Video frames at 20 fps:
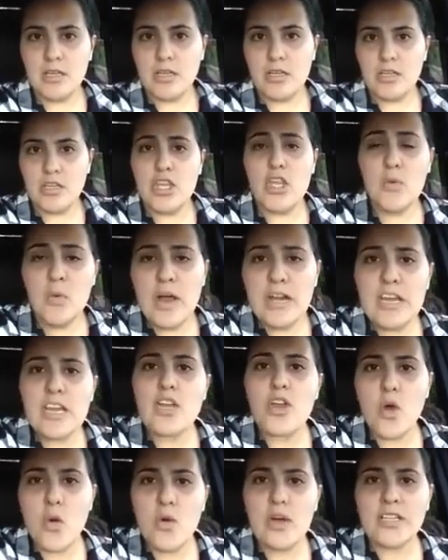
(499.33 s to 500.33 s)
You want to
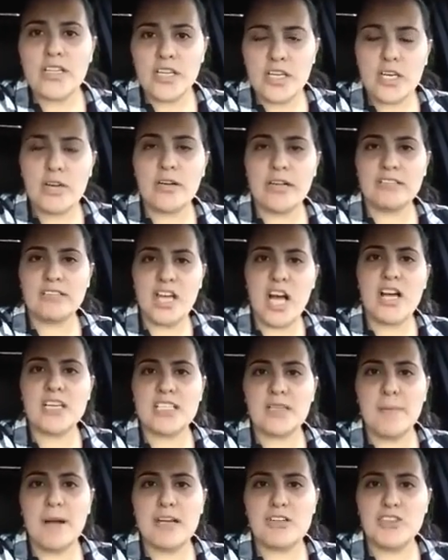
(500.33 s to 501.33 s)
know where the Quran talks
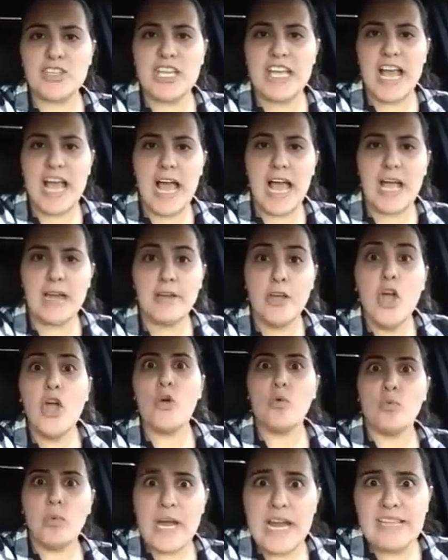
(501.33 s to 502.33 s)
about jihad?
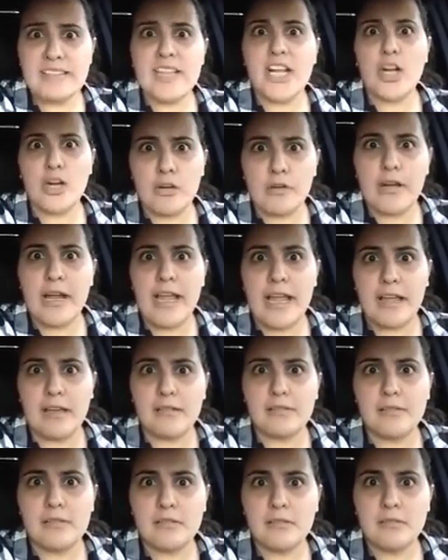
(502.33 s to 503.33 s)
Read the Quran.
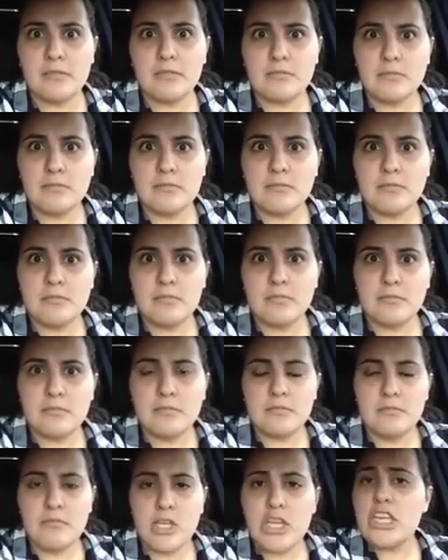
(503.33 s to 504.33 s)

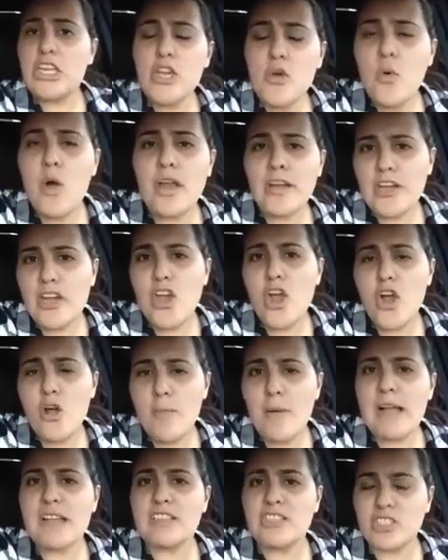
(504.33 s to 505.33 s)
You want to know
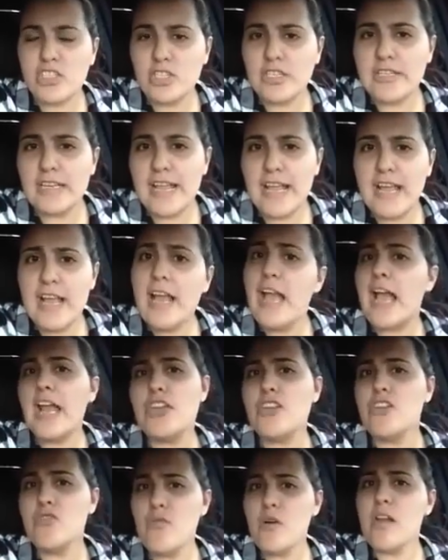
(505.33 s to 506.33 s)
about Sunnah and
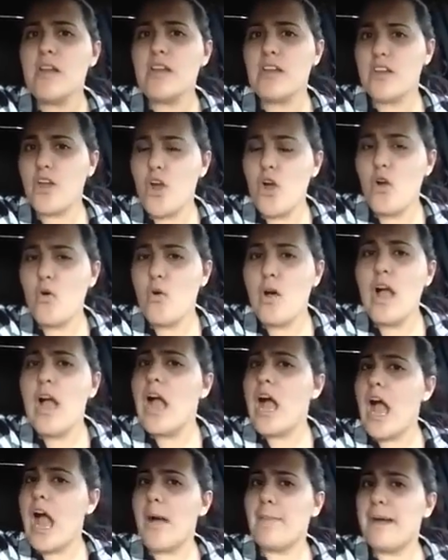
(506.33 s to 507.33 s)
you want to know
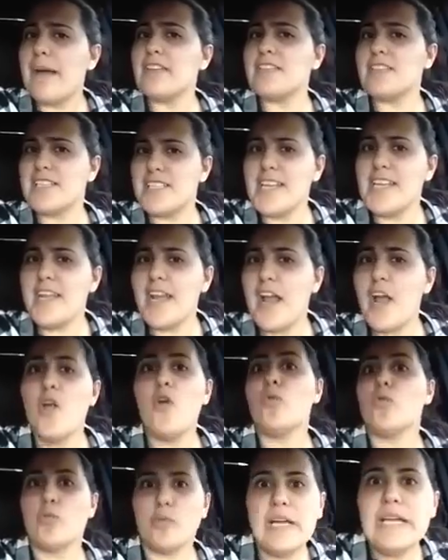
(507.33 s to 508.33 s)
about Sirah?
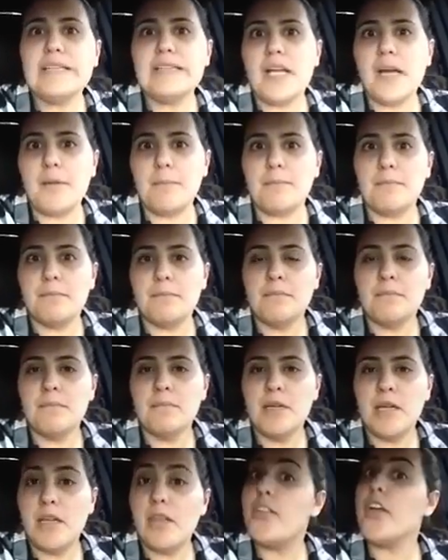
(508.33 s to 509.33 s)
Read them.
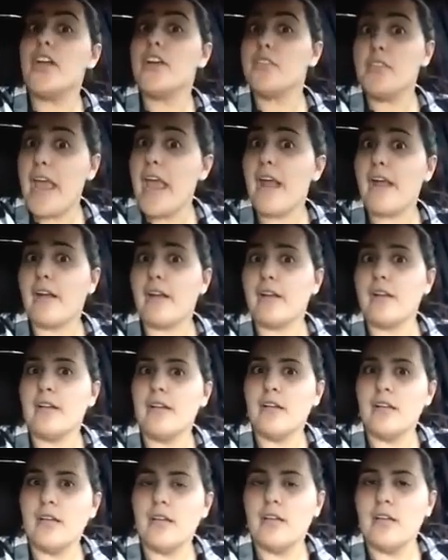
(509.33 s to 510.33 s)
They're there.
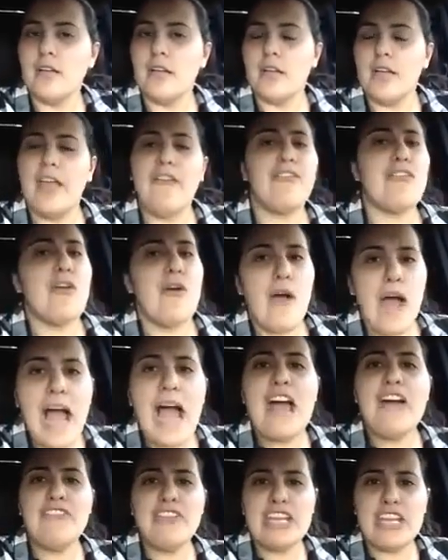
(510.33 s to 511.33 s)
If you
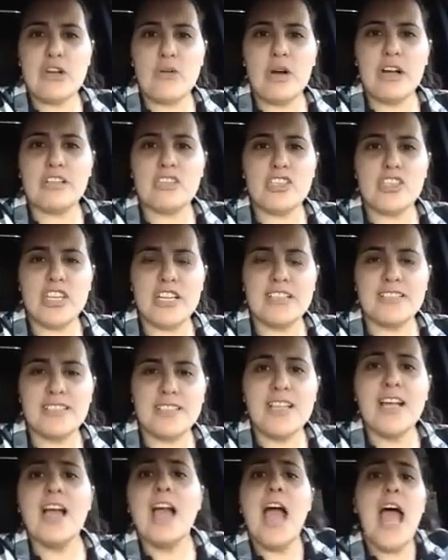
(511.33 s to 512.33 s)
have any questions,
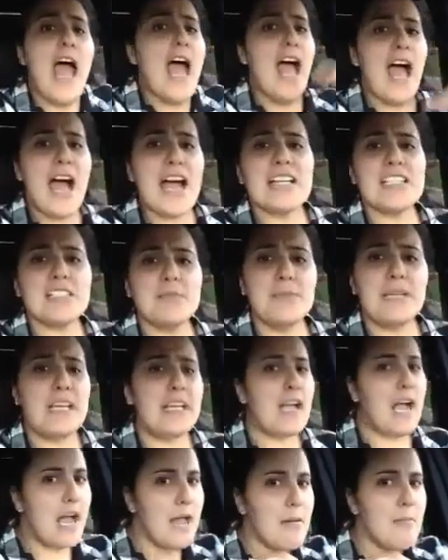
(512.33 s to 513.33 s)
ask me.
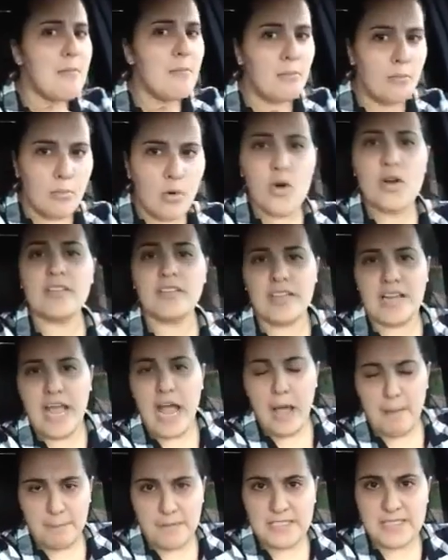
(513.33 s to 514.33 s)
I am more than
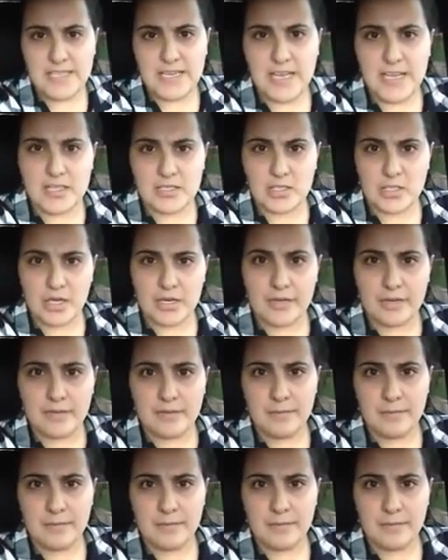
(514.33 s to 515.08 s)
happy to answer.